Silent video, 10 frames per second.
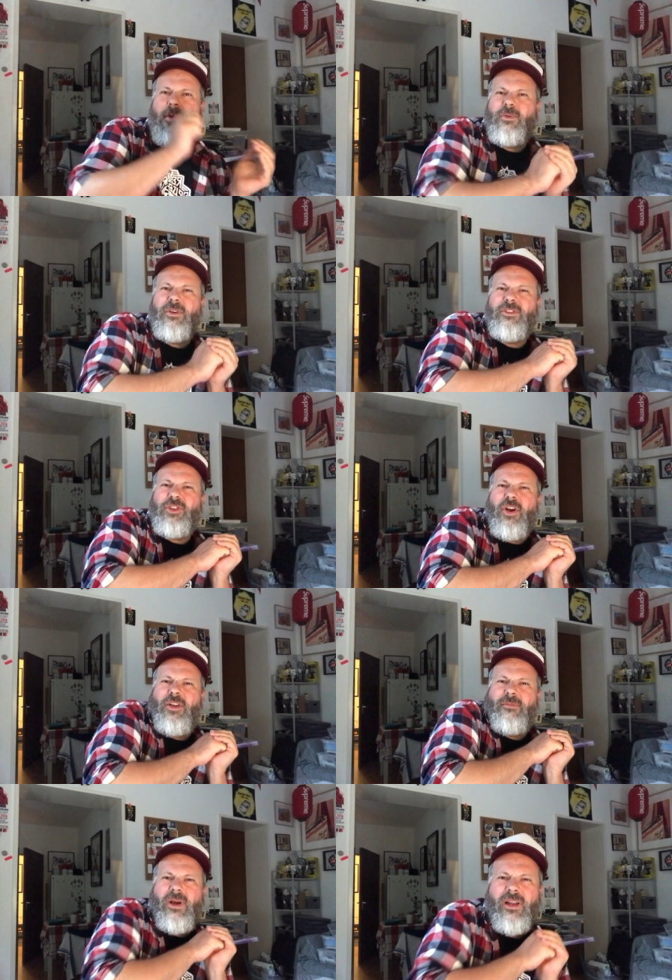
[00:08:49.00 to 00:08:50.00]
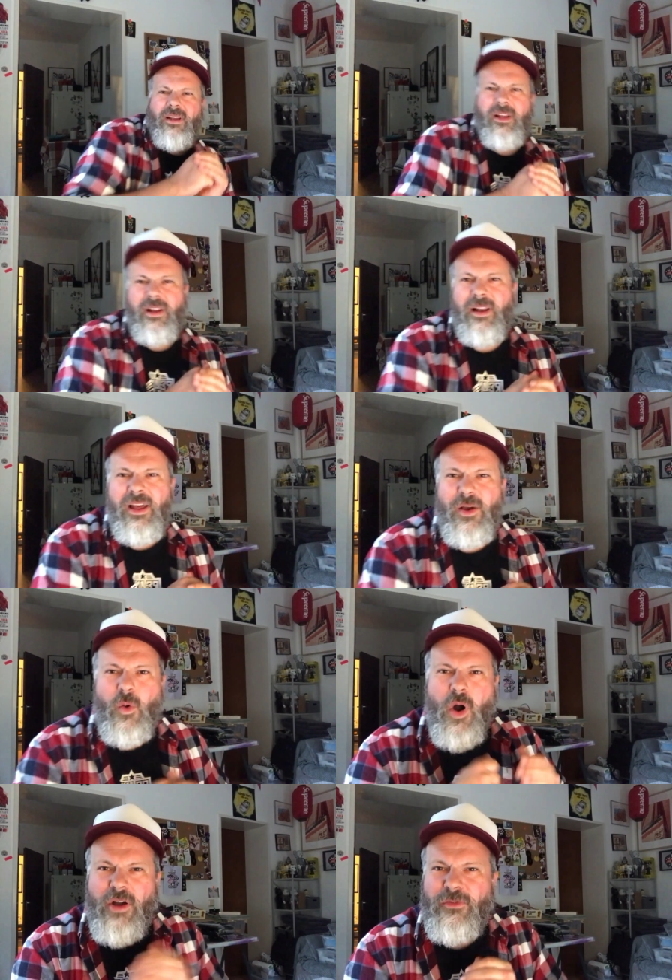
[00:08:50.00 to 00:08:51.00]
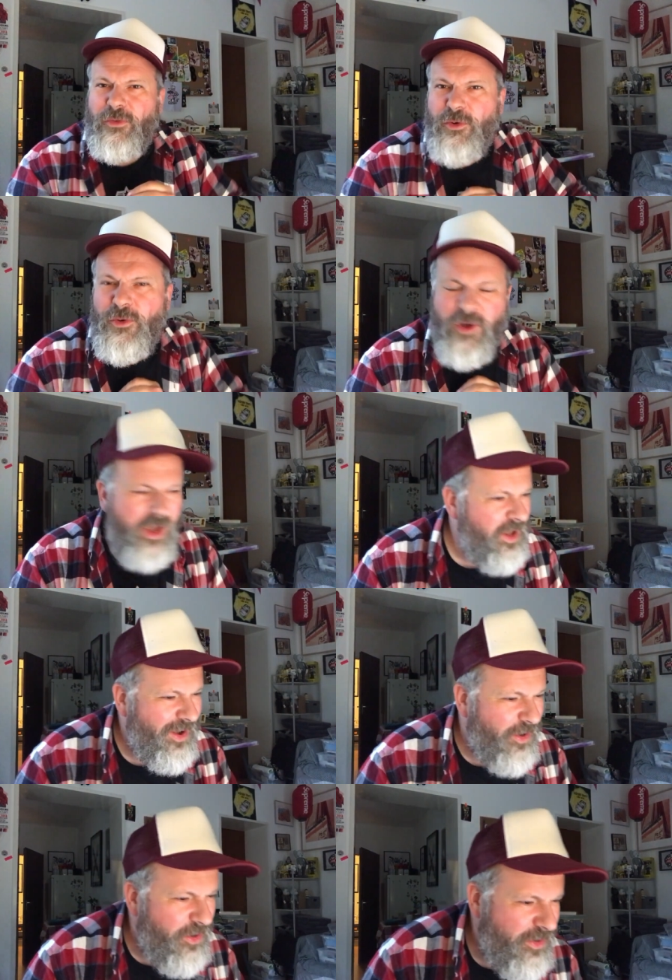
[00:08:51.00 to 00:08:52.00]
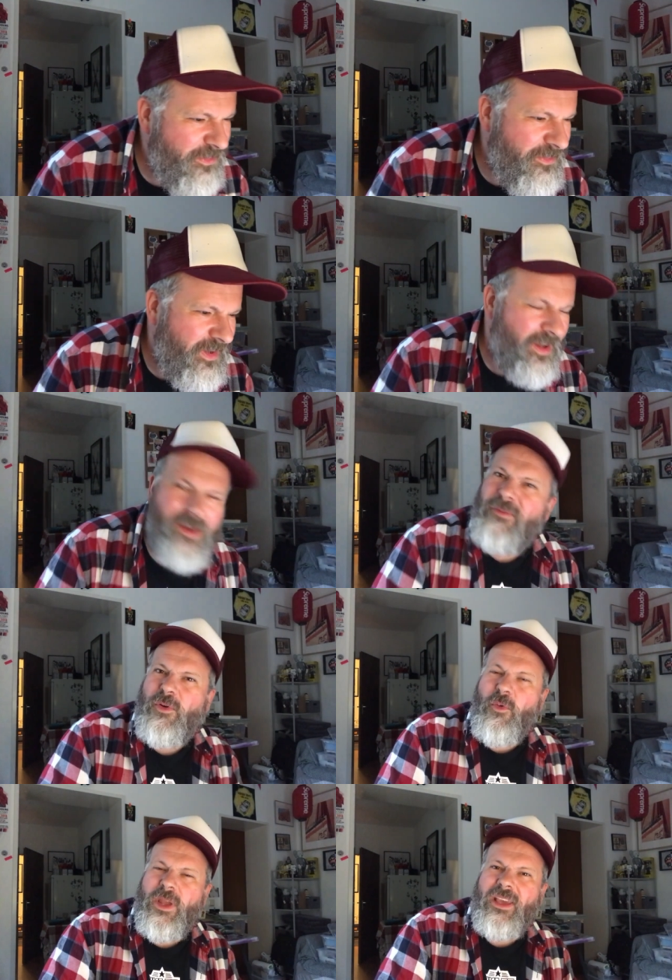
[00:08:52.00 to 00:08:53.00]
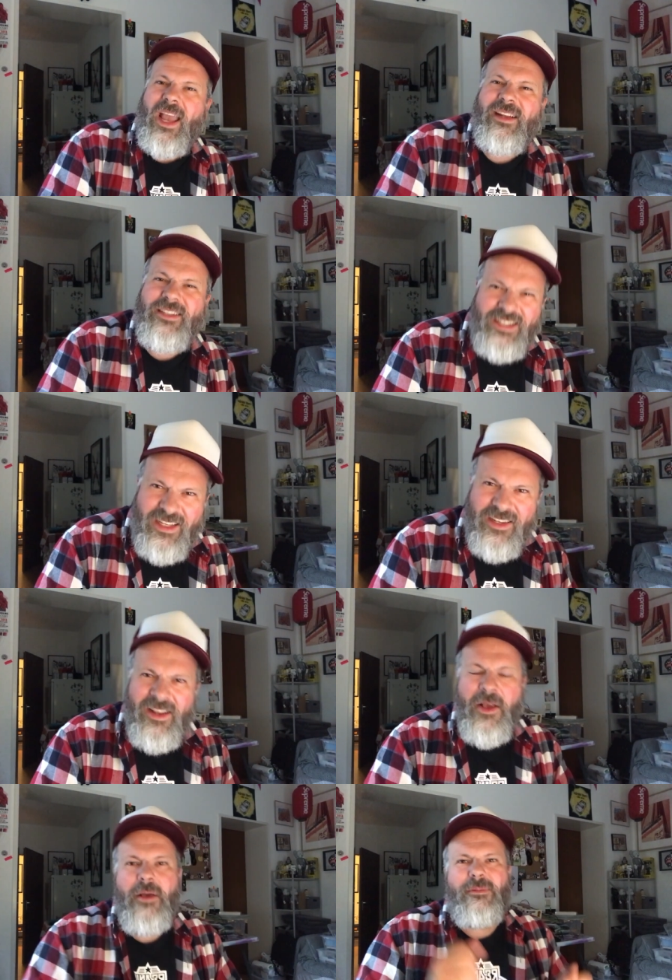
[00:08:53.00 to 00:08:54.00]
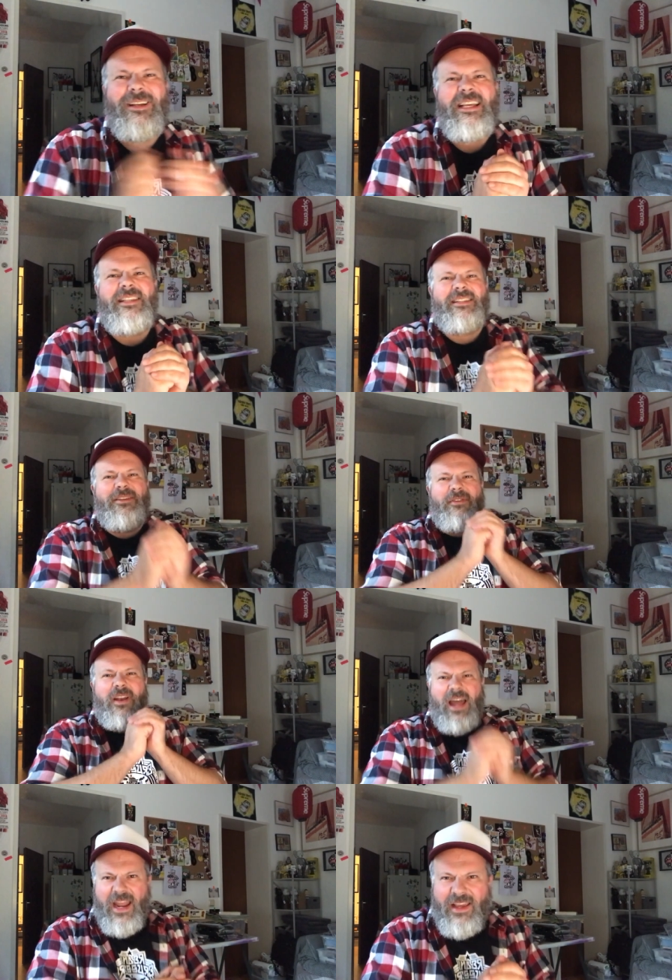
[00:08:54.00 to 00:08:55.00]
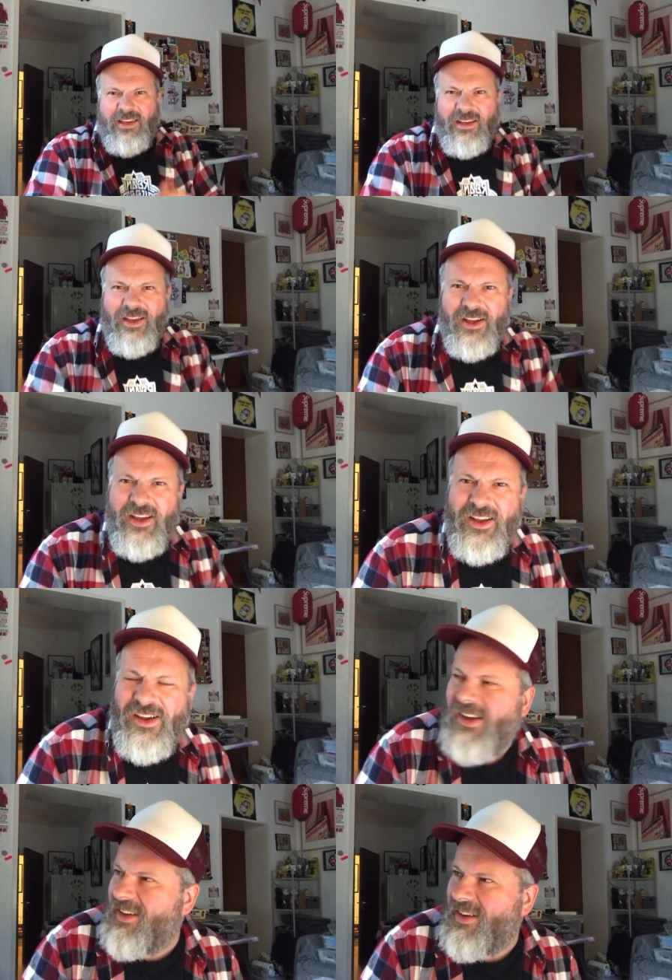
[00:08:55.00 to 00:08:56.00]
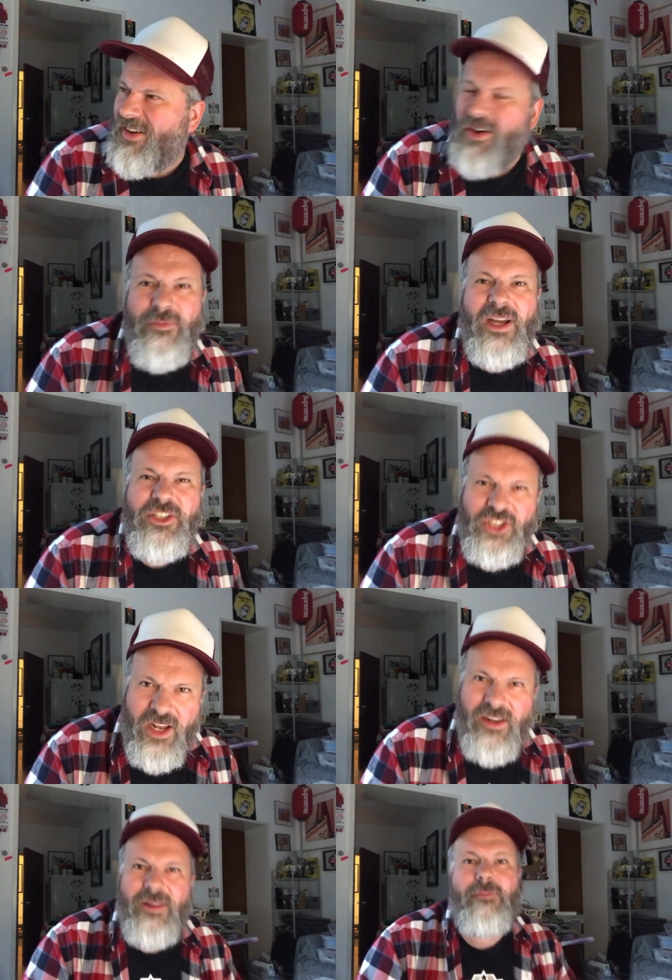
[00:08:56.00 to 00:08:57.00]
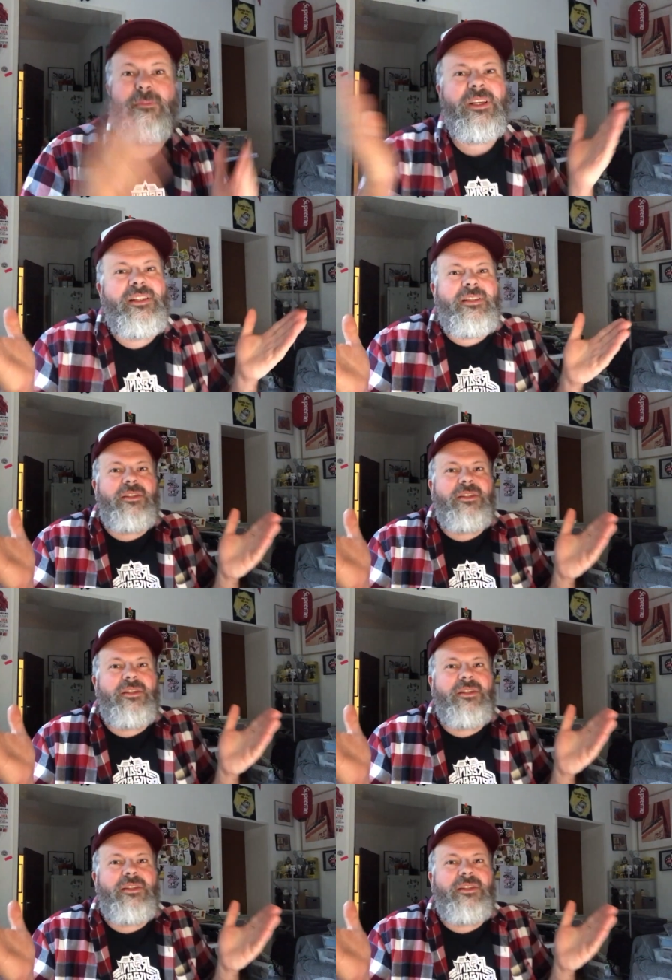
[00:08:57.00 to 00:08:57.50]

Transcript: hope you enjoyed my little uh, walkthrough of um, week eighteen. Please leave a like uh, uh, on my channel. Please